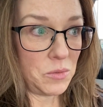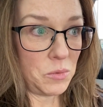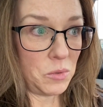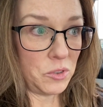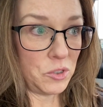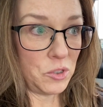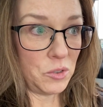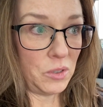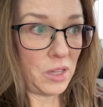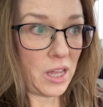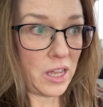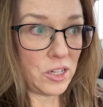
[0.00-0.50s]
We'll
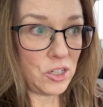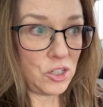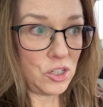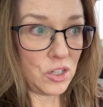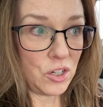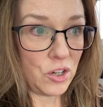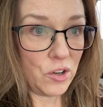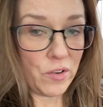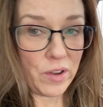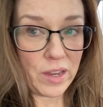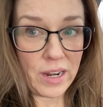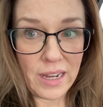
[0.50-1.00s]
do lunch
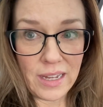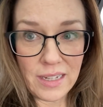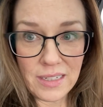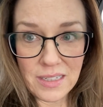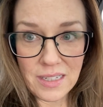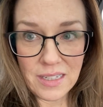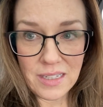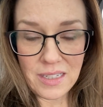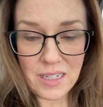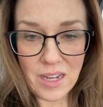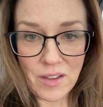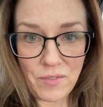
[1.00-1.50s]
and greetings
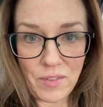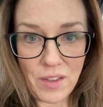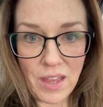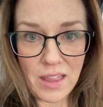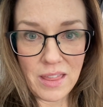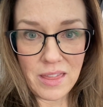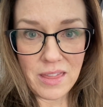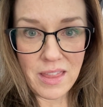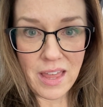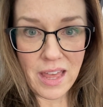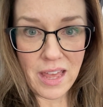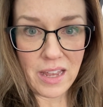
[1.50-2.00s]
and stuff,
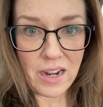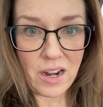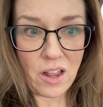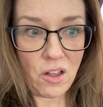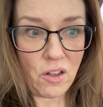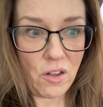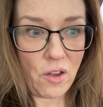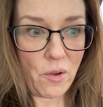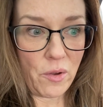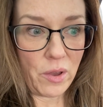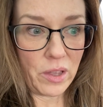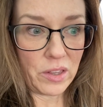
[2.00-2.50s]
and then I'll
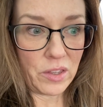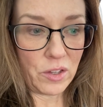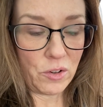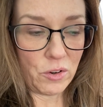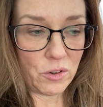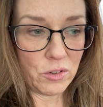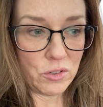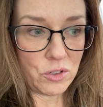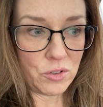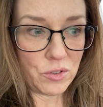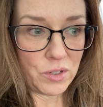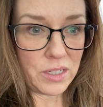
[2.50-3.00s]
go get the
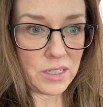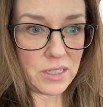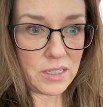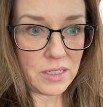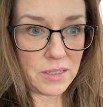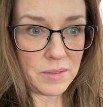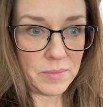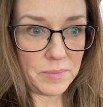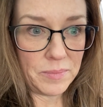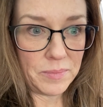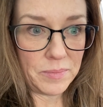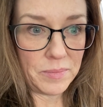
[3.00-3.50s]
groceries.
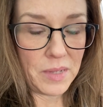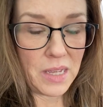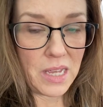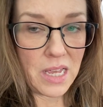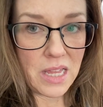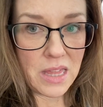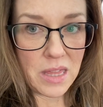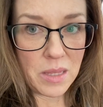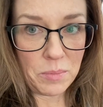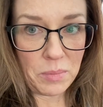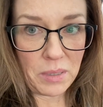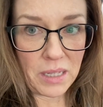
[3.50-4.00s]

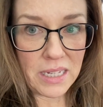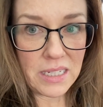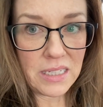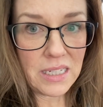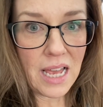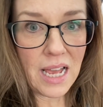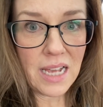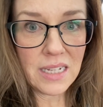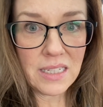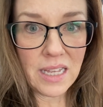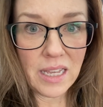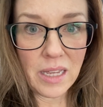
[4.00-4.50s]
The place
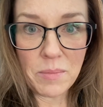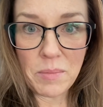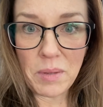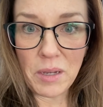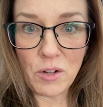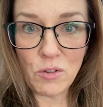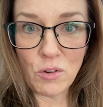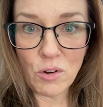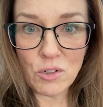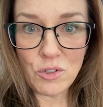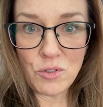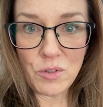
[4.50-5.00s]
has like a big
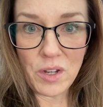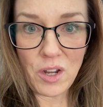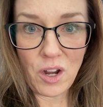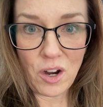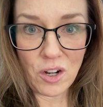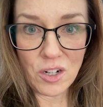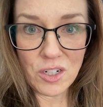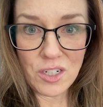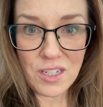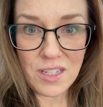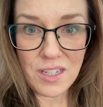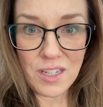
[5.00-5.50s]
grocery
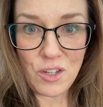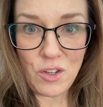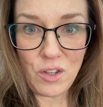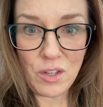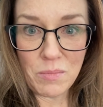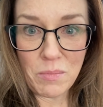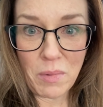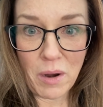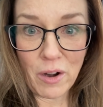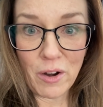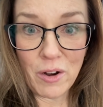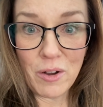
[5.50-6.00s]
cart that you can
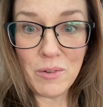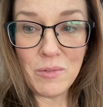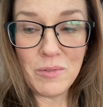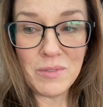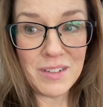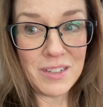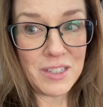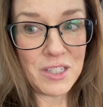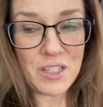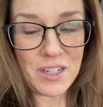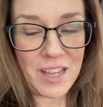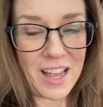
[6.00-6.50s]
borrow.
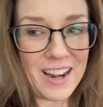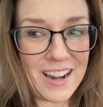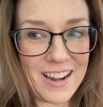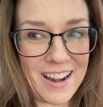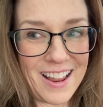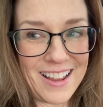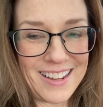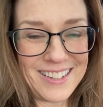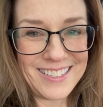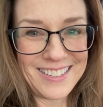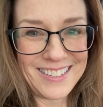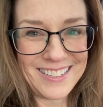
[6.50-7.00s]
It's kind of
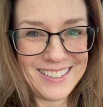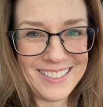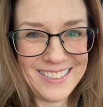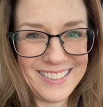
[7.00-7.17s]
nice.